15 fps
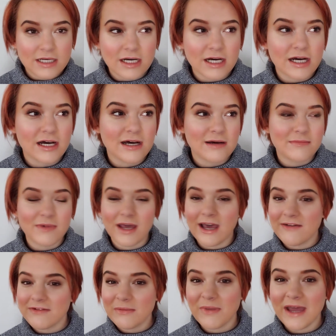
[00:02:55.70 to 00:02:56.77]

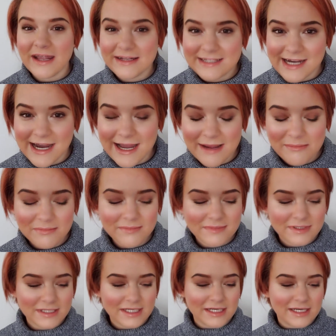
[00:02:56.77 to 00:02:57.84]
having a bad time,
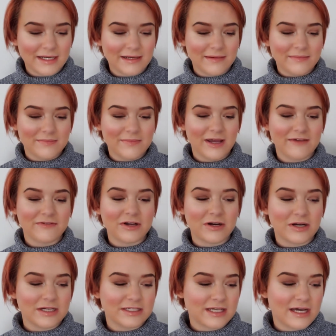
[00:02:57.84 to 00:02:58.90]
having a
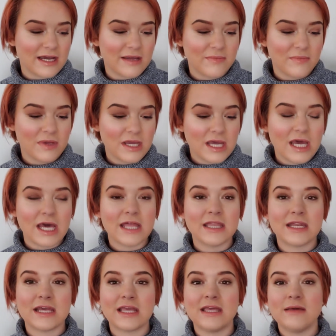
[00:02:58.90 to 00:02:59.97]
hard time, and then
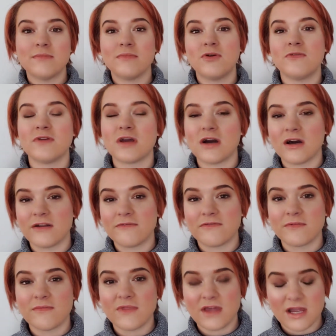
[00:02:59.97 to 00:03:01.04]
I keep moving on
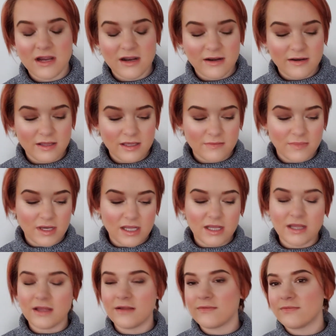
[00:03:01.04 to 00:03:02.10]
from there in
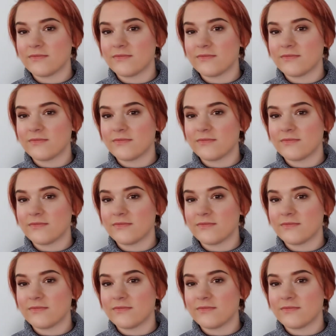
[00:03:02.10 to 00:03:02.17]
my